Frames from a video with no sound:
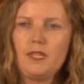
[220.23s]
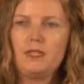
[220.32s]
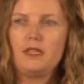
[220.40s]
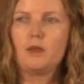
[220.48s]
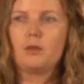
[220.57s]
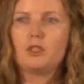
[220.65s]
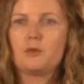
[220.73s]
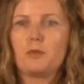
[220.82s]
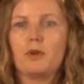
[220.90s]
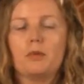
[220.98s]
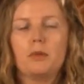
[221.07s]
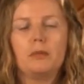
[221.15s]
that was
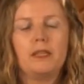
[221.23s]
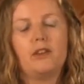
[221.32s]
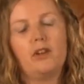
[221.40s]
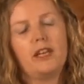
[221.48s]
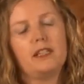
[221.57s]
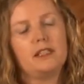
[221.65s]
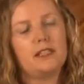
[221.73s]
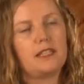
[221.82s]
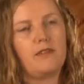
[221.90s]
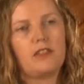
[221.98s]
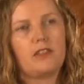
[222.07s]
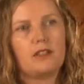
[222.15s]
probably created
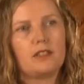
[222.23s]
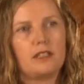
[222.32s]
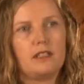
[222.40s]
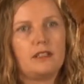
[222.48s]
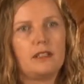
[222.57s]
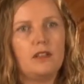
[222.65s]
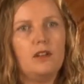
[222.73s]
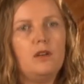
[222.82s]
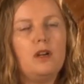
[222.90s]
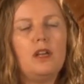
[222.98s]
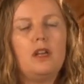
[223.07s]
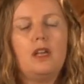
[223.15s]
seven thousand years
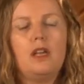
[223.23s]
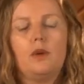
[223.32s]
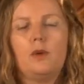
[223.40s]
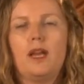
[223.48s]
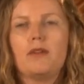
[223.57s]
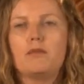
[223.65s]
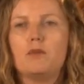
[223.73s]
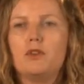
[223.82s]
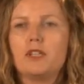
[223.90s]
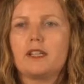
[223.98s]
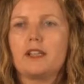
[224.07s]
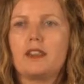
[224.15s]
ago. We have
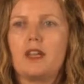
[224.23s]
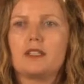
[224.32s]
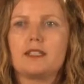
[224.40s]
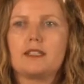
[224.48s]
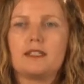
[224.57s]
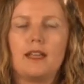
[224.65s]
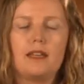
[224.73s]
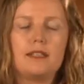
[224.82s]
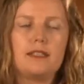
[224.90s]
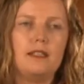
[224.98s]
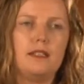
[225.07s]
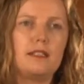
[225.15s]
more than one thousand
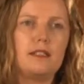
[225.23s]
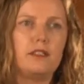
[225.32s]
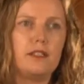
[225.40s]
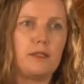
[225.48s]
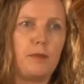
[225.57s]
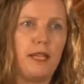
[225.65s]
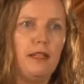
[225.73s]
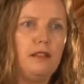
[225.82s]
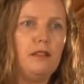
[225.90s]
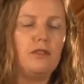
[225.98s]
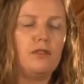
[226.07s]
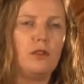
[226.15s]
sites in eastern
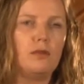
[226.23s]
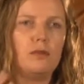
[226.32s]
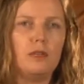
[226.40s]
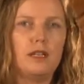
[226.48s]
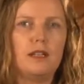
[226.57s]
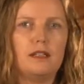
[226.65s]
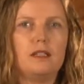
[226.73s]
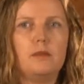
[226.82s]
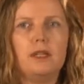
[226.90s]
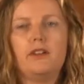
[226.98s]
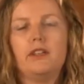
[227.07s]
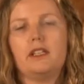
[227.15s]
Spain, from uh, the
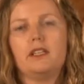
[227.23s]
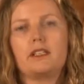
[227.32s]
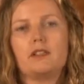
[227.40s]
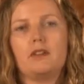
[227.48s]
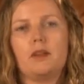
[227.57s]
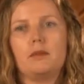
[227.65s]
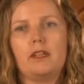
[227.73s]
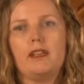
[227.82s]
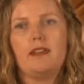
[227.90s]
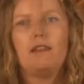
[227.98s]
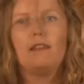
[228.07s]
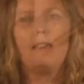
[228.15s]
Pyrenees to
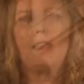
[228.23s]
Almería.